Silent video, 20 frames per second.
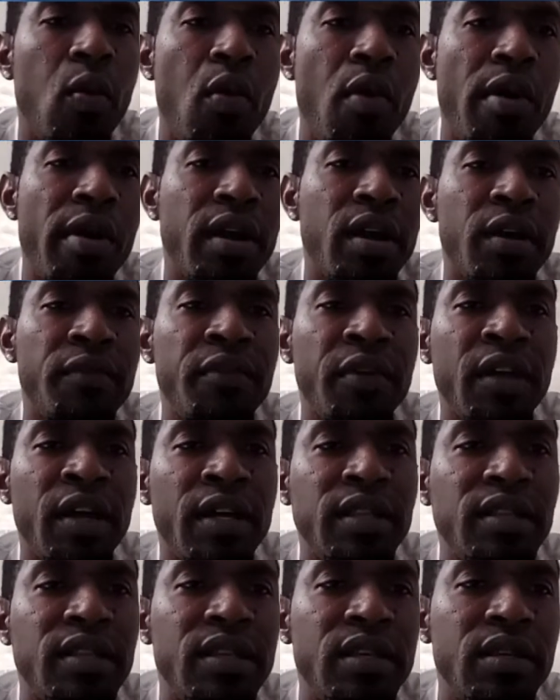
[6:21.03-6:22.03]
The work have
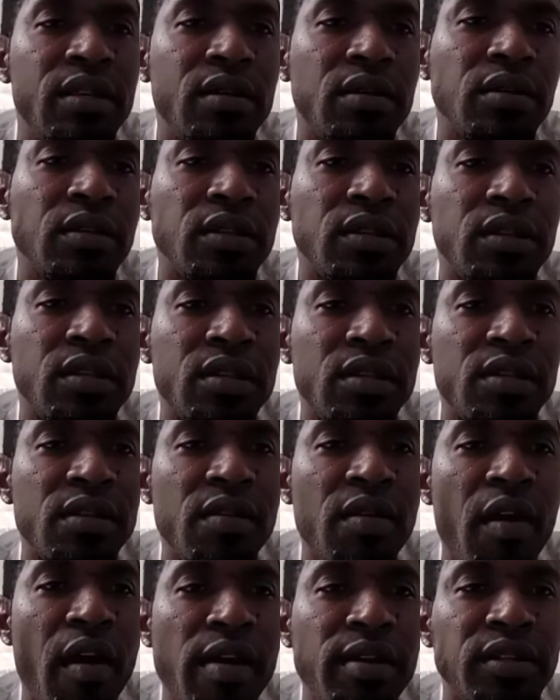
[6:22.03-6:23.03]
to continue.
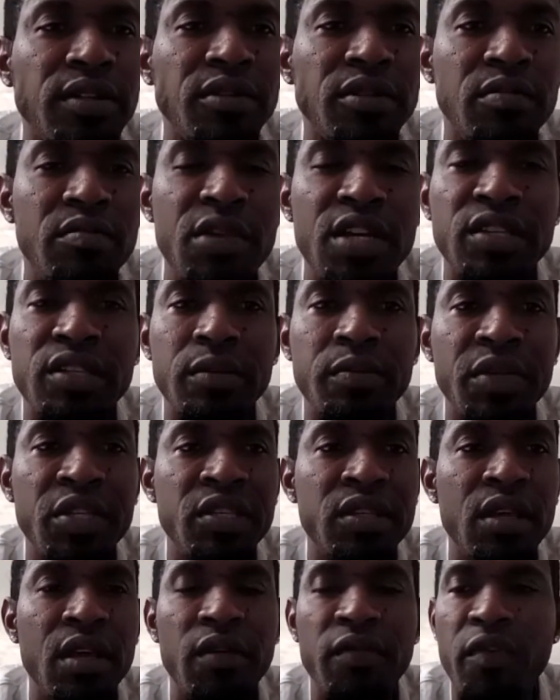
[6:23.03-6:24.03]
Bless
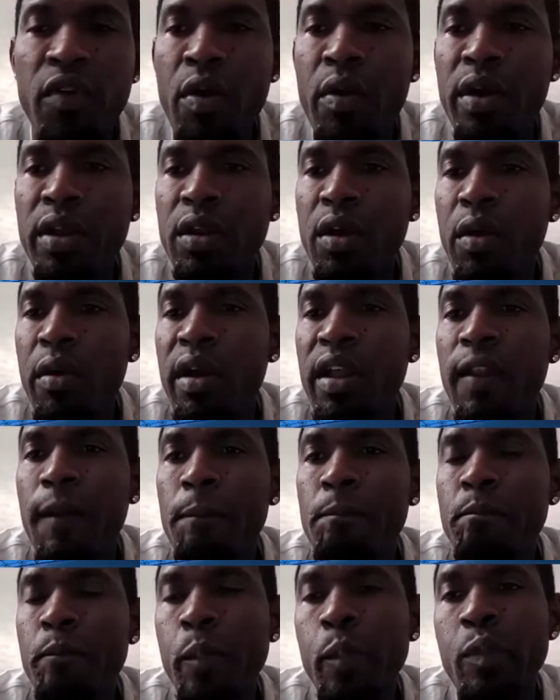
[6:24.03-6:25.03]
up yourself, Owen,
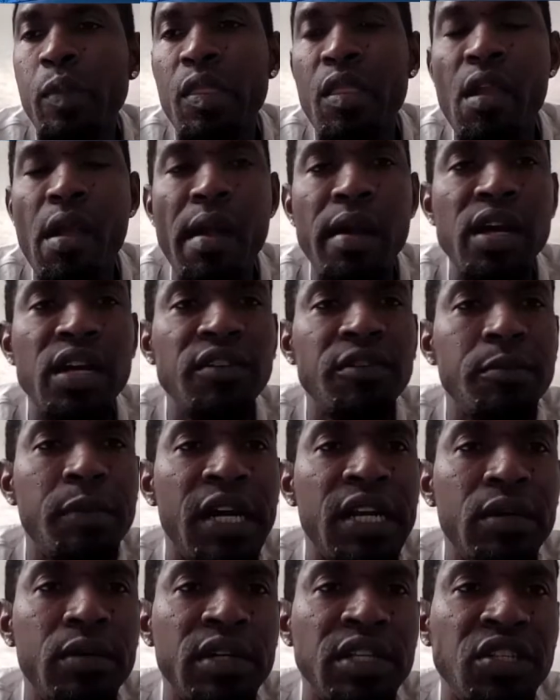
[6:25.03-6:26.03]
Owen.
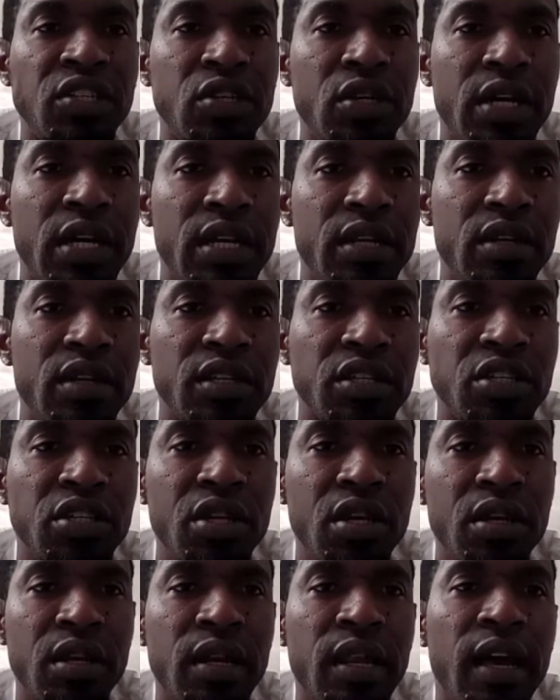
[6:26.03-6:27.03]
Everybody will join
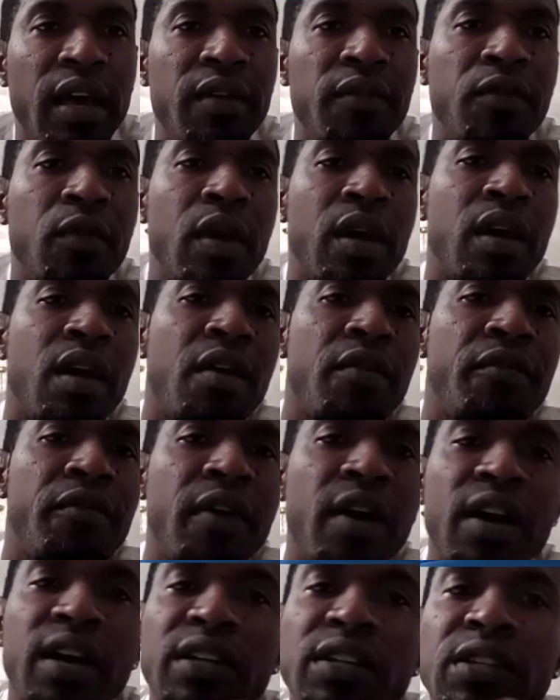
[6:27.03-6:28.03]
us, share the live quick
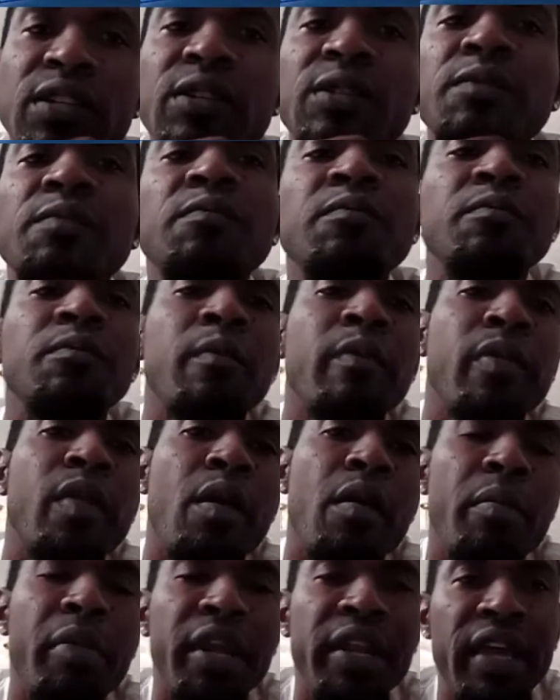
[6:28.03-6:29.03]
and fast.
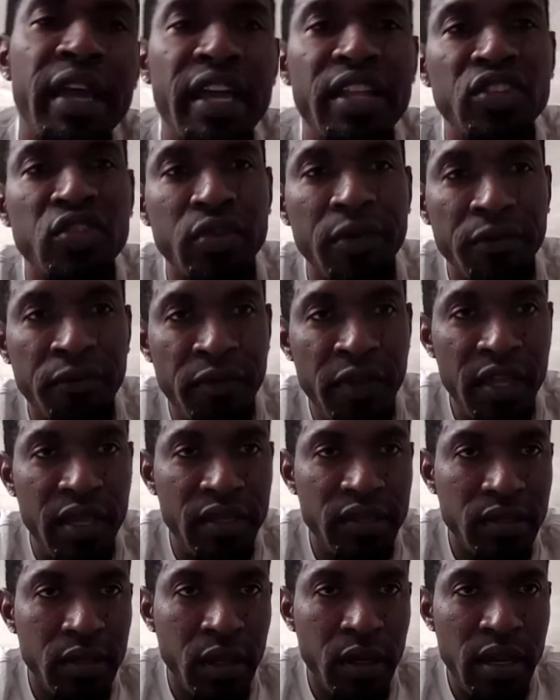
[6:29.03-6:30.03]
Remember the entry
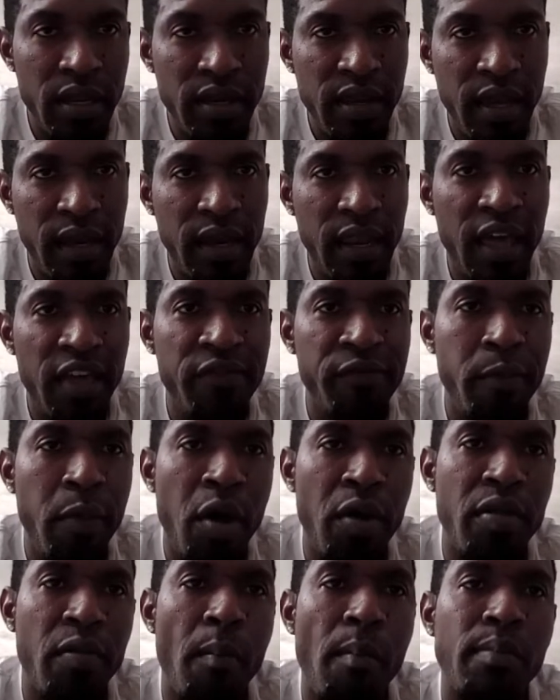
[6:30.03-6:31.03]
fee is to click that
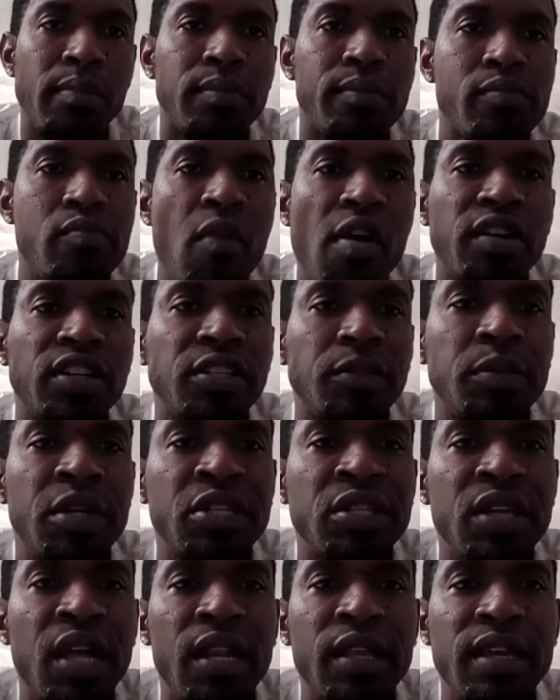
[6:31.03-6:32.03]
like button.
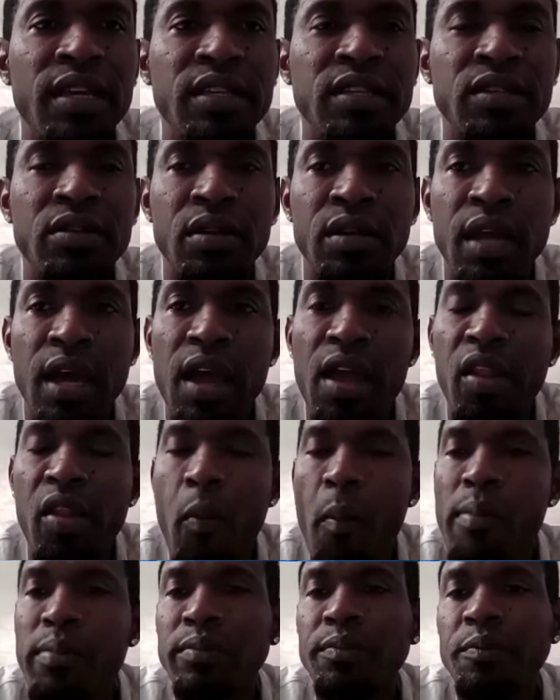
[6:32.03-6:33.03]
Special guest
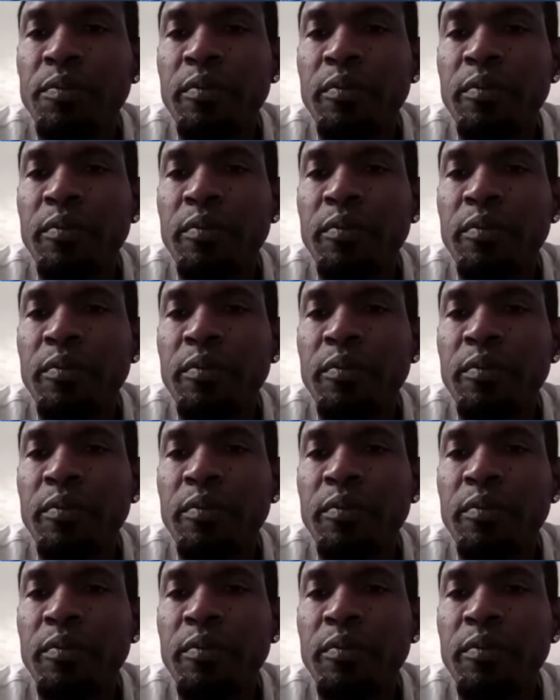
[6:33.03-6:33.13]
tonight.